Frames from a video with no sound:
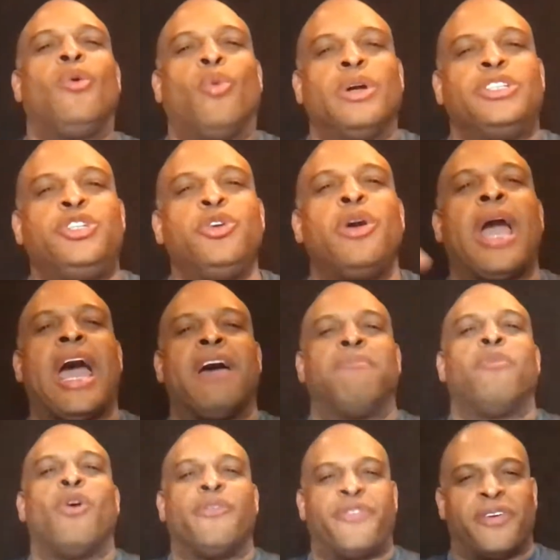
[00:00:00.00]
Would you have
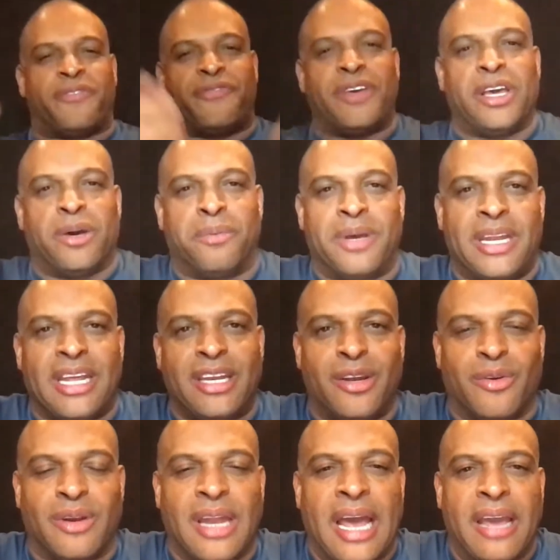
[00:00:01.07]
more fulfillment in
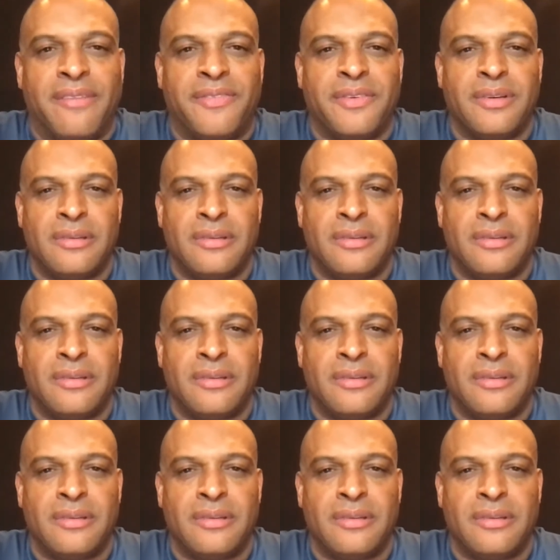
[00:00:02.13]
your life?